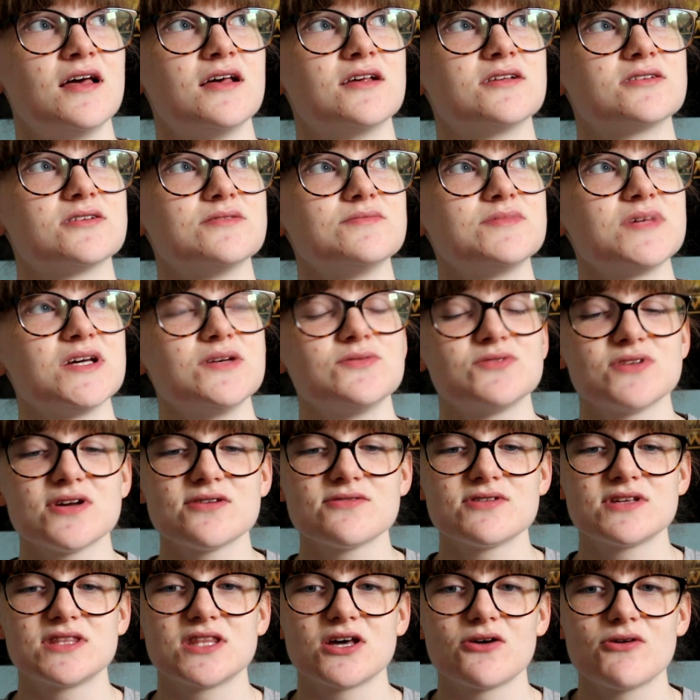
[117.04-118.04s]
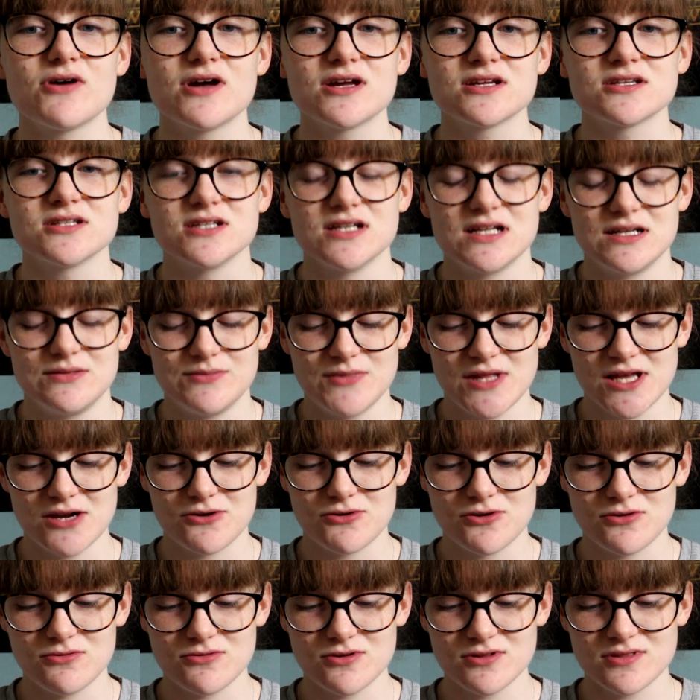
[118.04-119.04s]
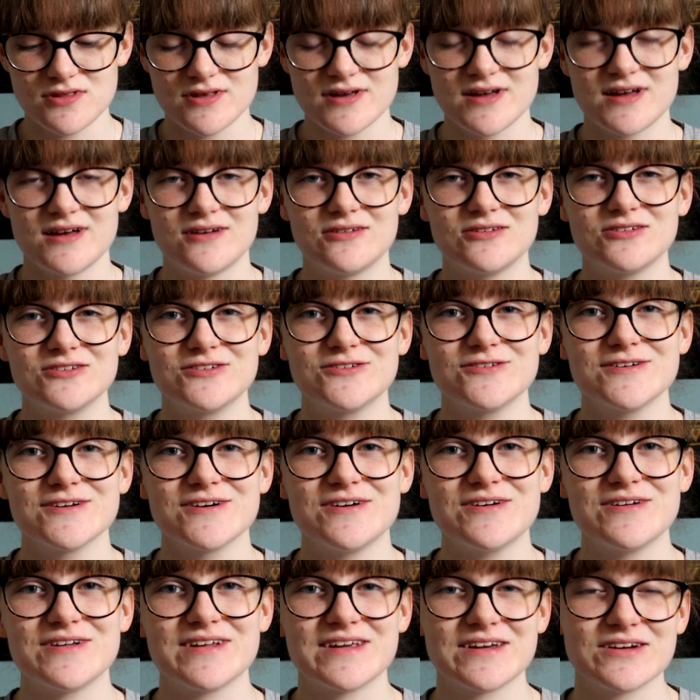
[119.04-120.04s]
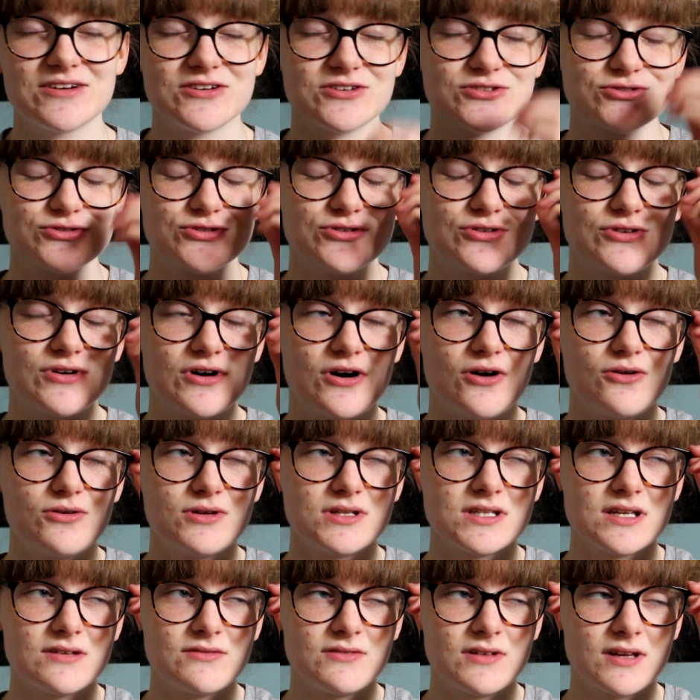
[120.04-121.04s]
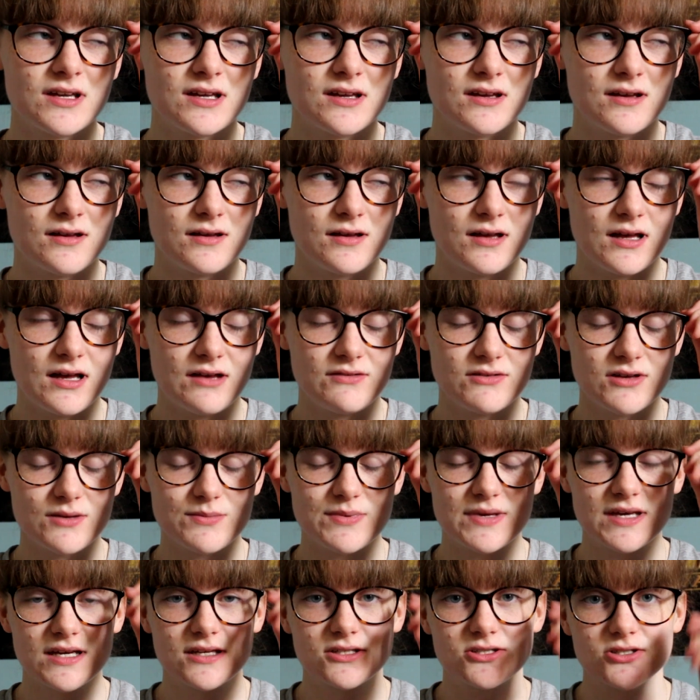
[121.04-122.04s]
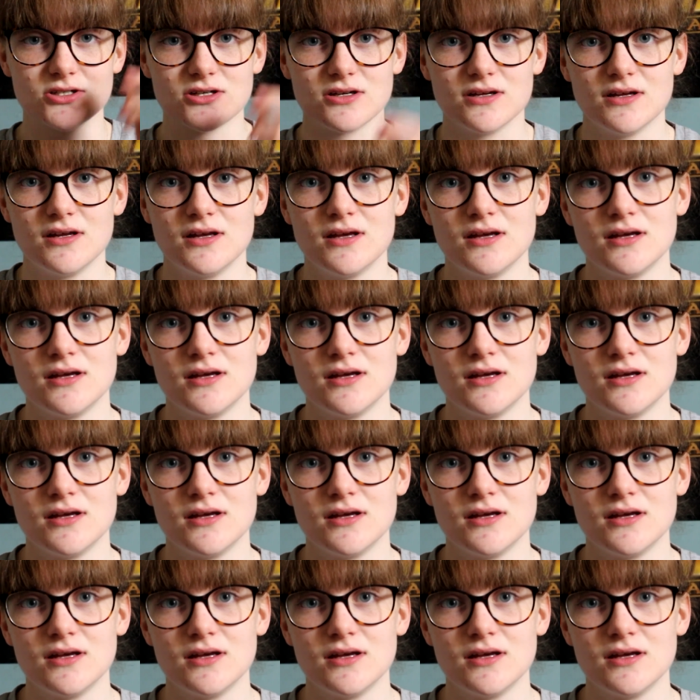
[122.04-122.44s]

sometimes I read the question and I'm like well what the hell is going on here so always having having a picture